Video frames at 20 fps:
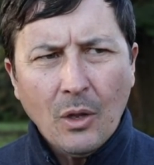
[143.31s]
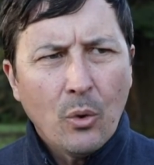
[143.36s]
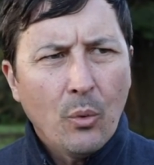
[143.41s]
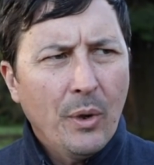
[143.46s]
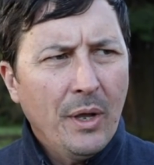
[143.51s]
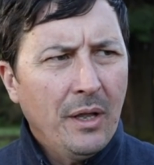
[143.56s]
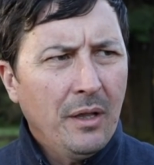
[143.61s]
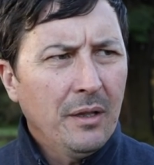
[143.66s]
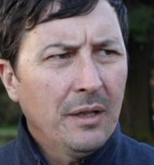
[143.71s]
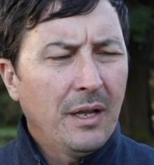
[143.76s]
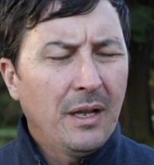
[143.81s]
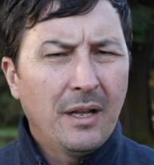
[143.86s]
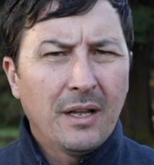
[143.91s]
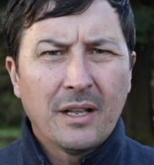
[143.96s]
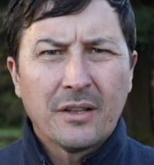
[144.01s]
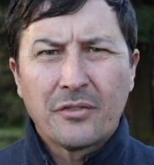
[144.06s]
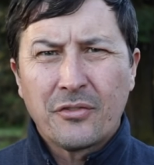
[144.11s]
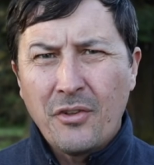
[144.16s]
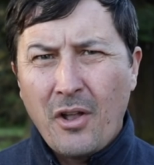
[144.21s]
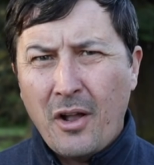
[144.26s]
Well, uh,
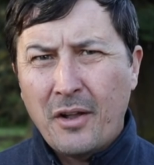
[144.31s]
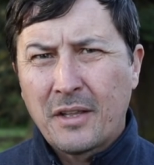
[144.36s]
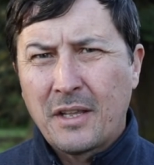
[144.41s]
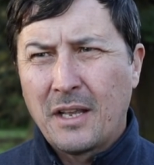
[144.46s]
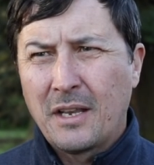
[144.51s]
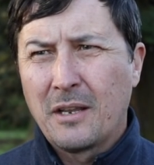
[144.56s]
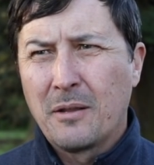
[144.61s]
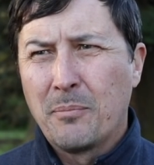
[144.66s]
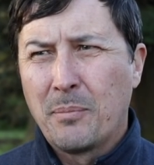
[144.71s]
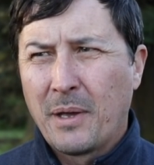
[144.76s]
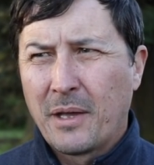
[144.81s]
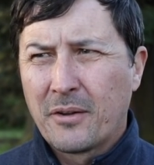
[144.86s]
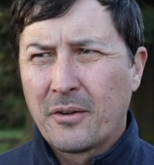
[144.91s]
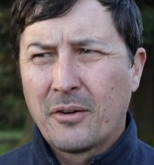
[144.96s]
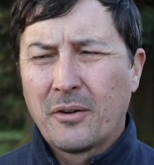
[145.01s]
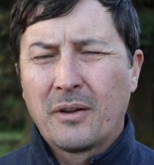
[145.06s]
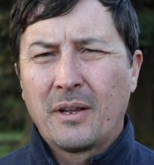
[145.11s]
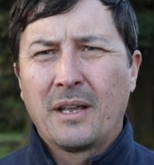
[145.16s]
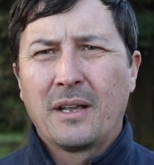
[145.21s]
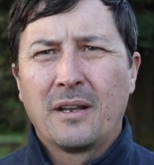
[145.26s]
it's not getting
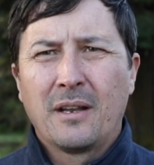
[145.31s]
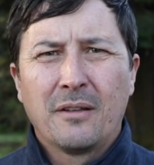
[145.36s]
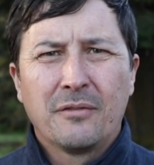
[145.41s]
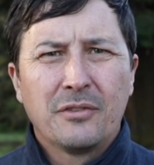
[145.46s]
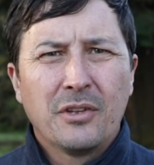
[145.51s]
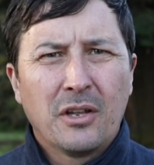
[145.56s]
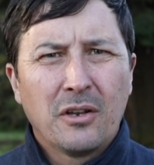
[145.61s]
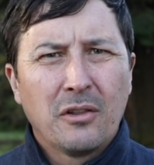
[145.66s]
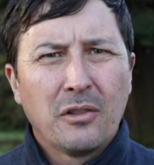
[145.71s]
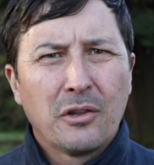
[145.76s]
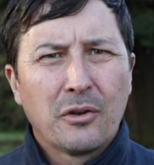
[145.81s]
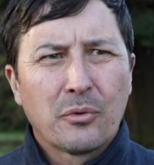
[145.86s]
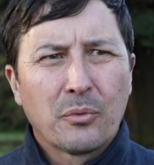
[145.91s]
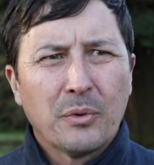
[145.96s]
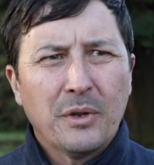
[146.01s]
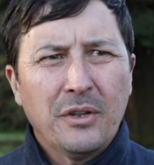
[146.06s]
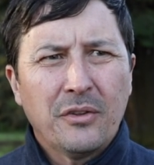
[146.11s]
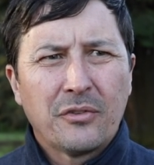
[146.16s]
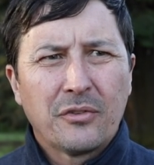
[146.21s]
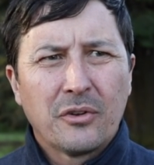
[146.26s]
better, and I've done a little
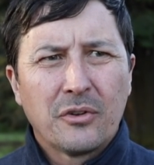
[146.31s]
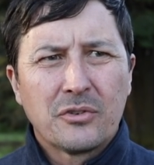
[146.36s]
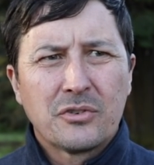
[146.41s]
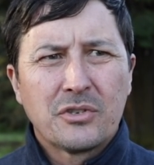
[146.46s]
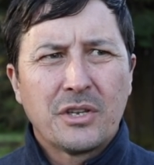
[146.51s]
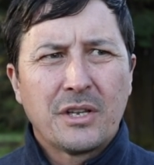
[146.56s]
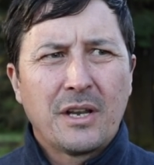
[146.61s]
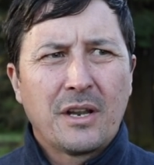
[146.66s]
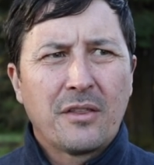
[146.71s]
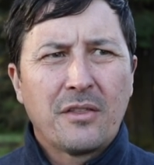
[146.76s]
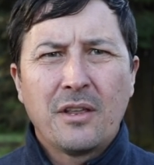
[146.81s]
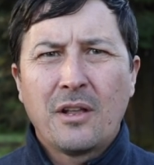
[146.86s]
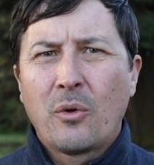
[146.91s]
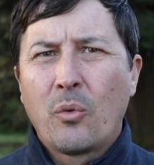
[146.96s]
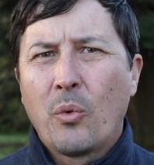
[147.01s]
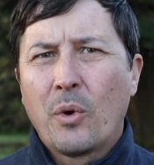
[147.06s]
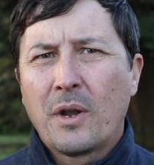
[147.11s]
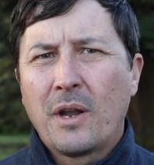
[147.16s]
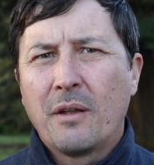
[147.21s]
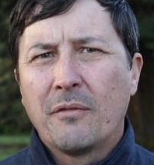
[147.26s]
research, and I think
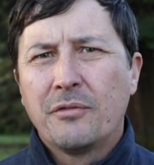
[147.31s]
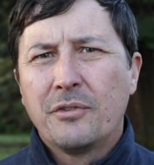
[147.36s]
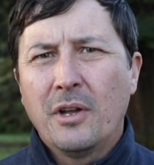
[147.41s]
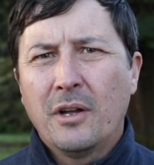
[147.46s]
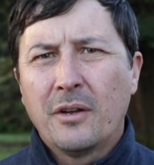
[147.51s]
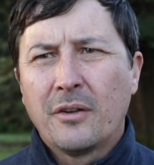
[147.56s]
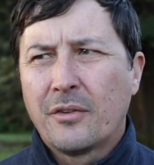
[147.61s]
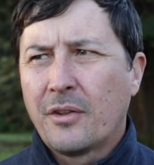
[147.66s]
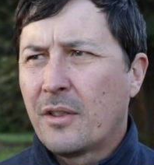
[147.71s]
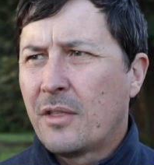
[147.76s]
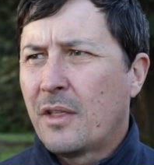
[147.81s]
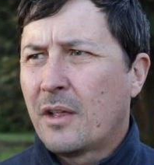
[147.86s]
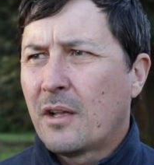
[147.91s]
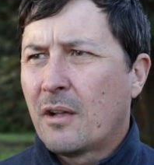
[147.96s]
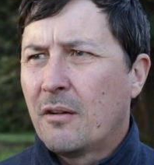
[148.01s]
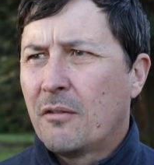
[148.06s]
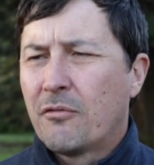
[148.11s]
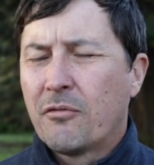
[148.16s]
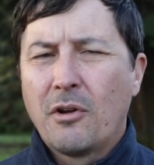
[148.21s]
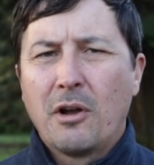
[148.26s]
what I've done is I think
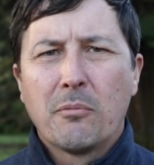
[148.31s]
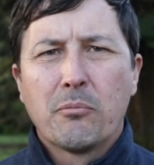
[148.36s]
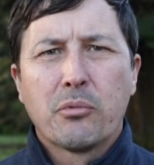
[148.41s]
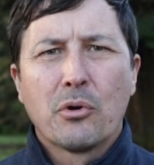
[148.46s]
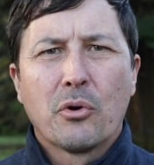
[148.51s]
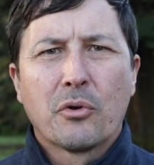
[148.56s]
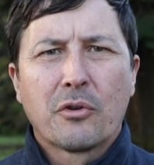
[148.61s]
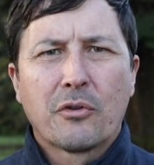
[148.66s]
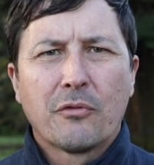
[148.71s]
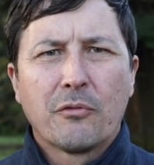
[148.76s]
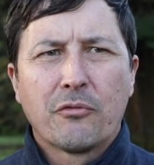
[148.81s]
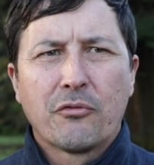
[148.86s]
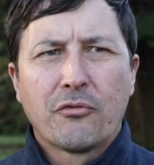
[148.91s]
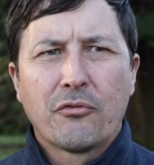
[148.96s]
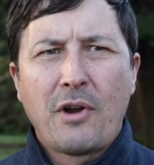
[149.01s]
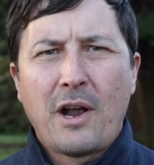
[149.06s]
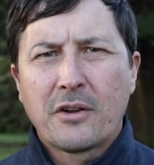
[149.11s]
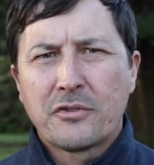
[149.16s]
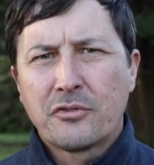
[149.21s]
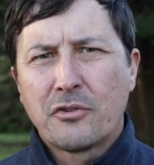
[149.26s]
I've, I've broke
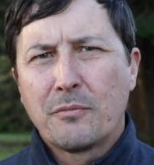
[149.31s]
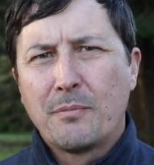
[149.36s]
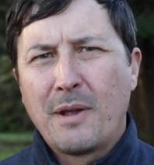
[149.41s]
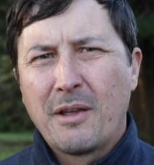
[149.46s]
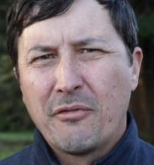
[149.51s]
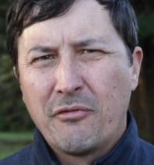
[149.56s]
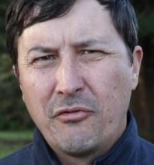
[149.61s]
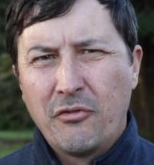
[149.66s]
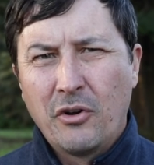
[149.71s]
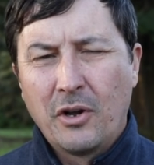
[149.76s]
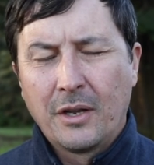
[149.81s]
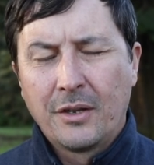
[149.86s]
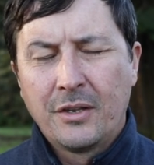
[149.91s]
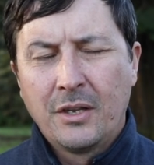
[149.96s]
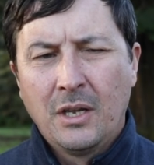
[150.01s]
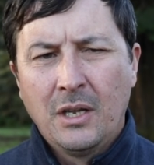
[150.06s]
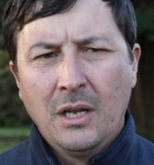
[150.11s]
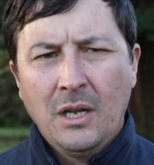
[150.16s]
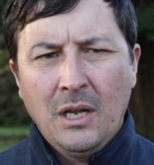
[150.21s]
fractured my foot.